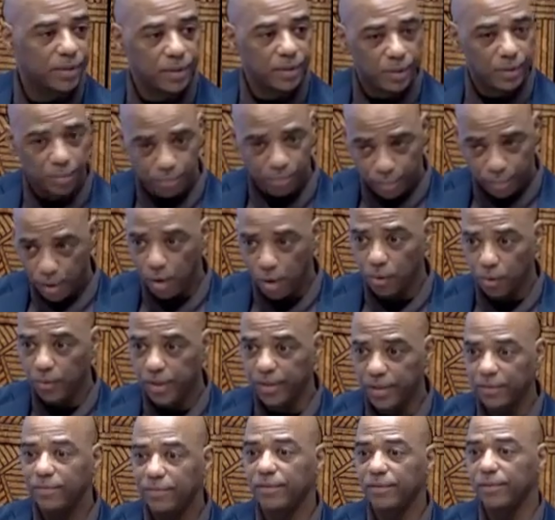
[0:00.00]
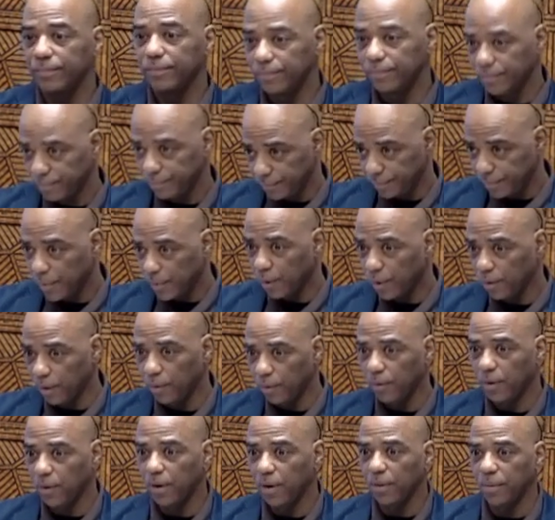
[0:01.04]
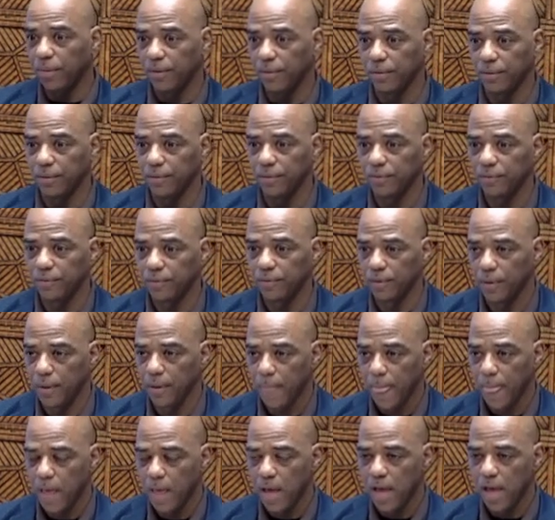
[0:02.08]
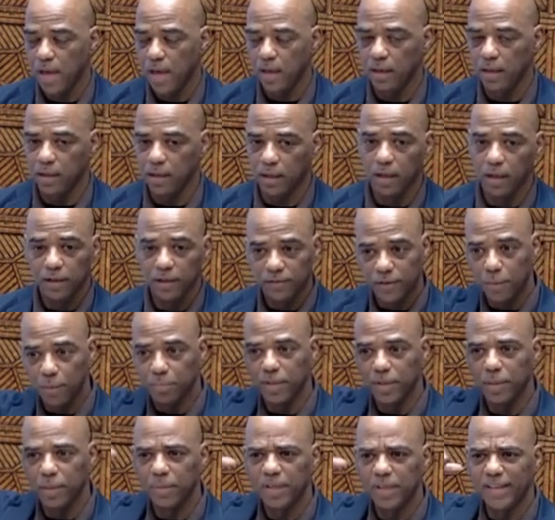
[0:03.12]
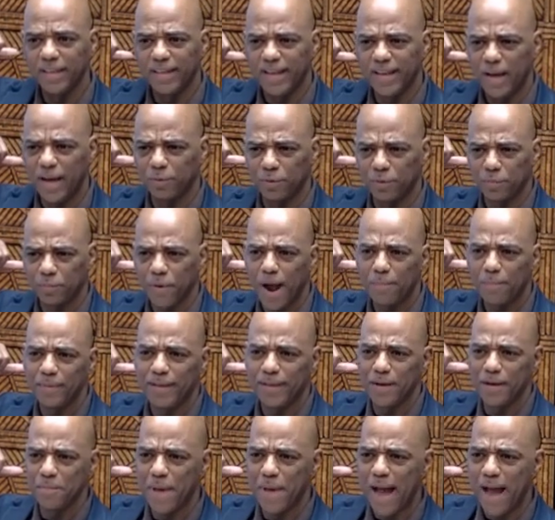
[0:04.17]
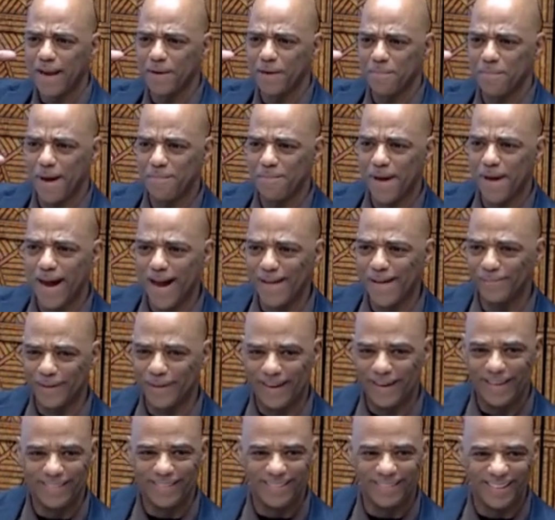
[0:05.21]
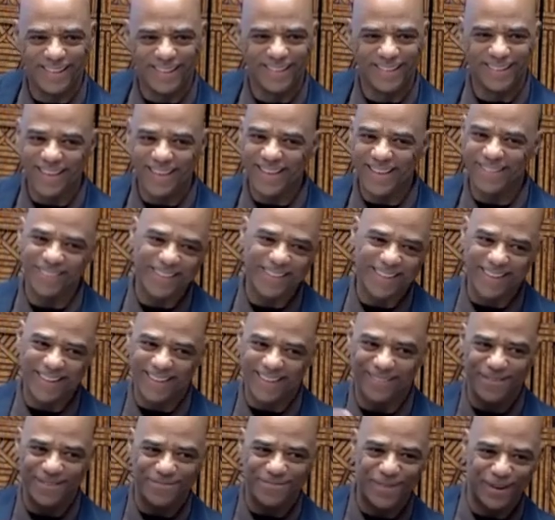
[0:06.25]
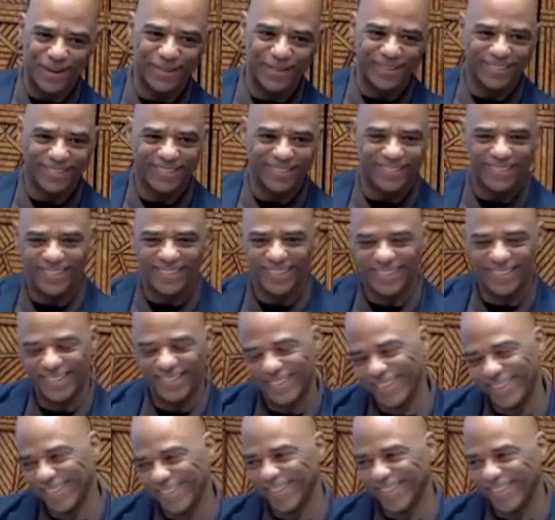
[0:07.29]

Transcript: poets or authors. And sublimity, that was probably in the back of my mind when I said, hey, we got to have a poet laureate in here.